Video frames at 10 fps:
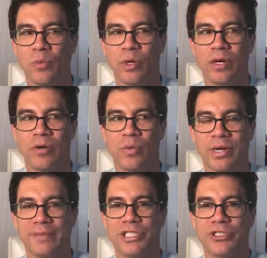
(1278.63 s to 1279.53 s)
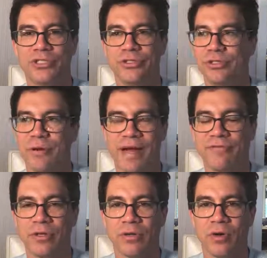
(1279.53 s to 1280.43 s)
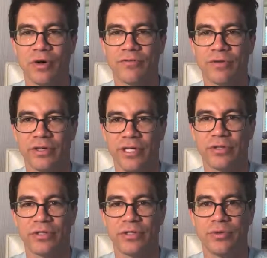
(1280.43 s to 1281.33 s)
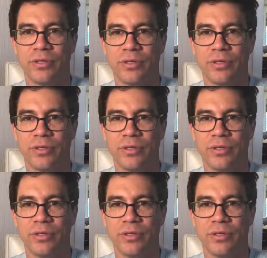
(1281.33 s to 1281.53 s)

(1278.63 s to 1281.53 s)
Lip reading: Well, what I'm teaching you, you don't have to go to Harvard or Yale to do.